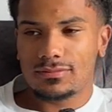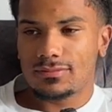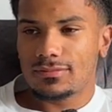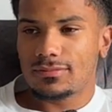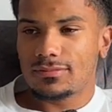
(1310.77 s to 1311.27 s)

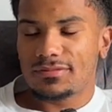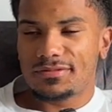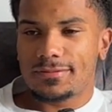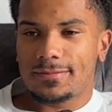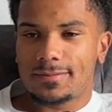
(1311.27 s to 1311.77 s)

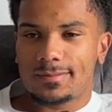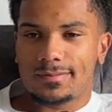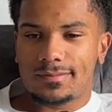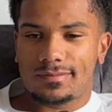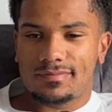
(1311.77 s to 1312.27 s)

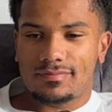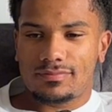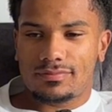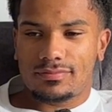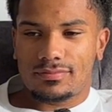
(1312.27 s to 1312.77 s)

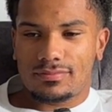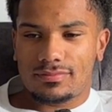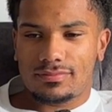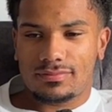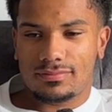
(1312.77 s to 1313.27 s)

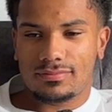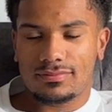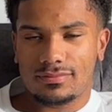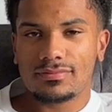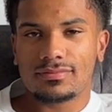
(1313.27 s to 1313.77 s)

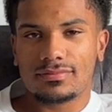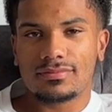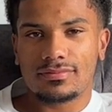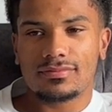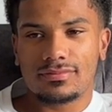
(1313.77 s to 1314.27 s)

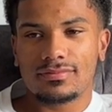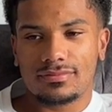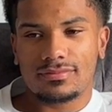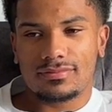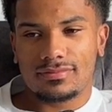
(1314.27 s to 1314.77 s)

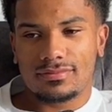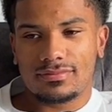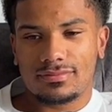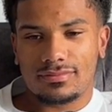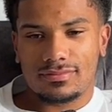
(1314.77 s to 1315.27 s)

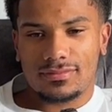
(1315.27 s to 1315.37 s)
This person isn't speaking.